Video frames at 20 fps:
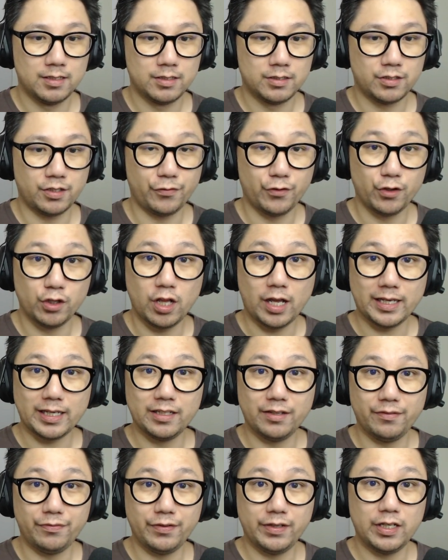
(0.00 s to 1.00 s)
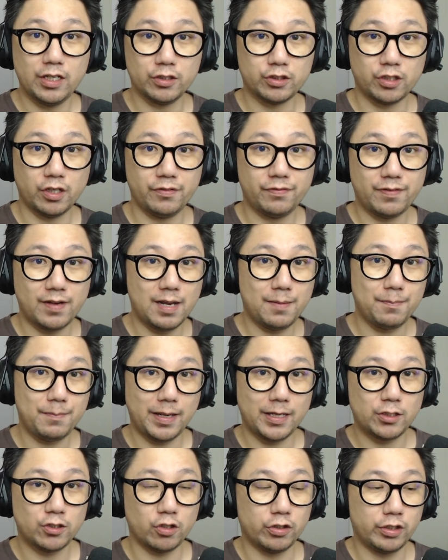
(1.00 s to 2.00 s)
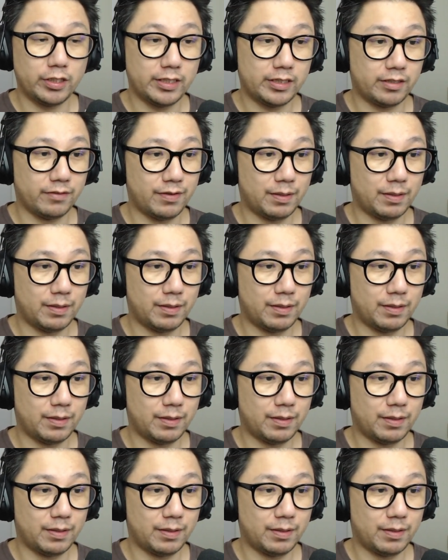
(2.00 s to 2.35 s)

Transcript: So if you're liking the video so far, make sure you hit the